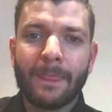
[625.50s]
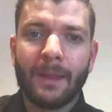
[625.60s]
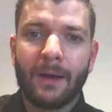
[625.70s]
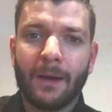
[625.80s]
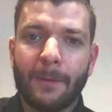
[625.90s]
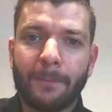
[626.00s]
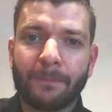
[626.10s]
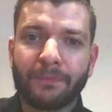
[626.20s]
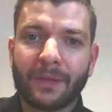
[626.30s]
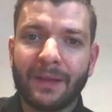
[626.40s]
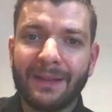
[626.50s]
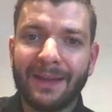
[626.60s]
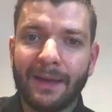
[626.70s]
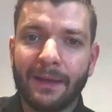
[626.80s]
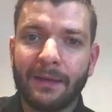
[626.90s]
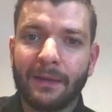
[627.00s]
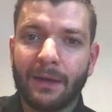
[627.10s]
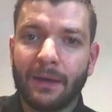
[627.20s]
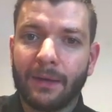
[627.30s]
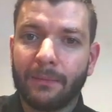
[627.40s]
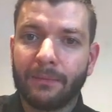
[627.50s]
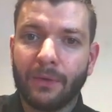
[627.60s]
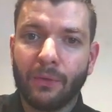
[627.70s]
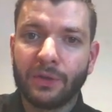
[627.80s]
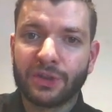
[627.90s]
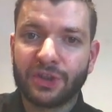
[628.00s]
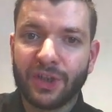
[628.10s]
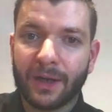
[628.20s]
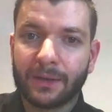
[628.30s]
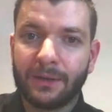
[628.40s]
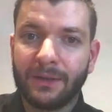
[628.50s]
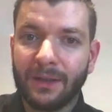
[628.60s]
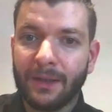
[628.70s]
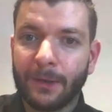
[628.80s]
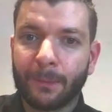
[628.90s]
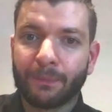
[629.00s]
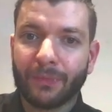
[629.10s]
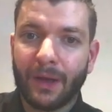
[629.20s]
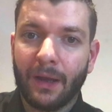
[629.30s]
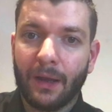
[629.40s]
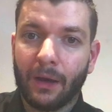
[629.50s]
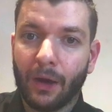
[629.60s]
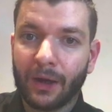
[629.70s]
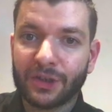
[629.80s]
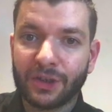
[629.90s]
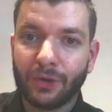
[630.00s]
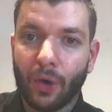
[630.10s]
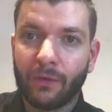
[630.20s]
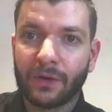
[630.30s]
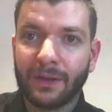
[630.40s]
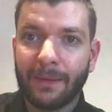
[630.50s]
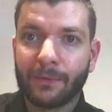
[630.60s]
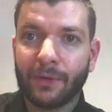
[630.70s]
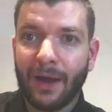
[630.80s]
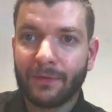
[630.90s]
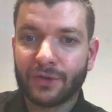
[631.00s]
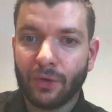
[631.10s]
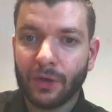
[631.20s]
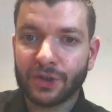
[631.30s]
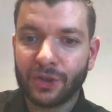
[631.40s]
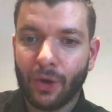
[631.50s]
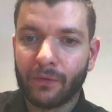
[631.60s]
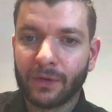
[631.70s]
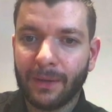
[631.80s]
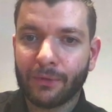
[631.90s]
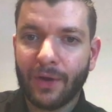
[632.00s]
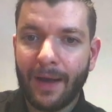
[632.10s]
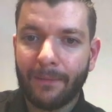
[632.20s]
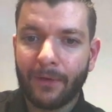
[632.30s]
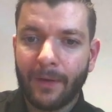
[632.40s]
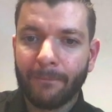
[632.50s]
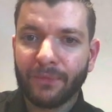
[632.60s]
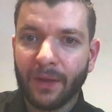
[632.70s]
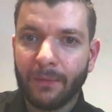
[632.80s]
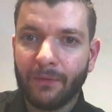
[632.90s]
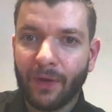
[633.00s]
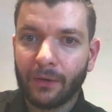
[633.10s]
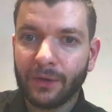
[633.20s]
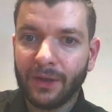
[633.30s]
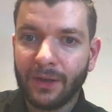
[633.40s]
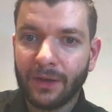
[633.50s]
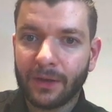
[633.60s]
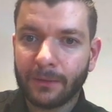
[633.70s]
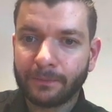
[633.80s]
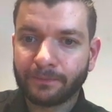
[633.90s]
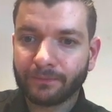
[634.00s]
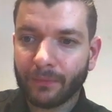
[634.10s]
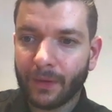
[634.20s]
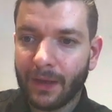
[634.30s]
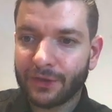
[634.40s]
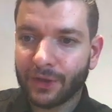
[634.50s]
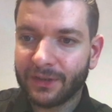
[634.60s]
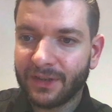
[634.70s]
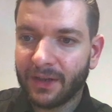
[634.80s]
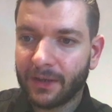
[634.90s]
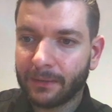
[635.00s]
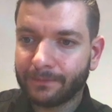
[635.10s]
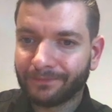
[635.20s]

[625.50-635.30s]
Um, then um, we just checked the uh, auction overlap graph. So auction overlap graph can be found here, as you can see here.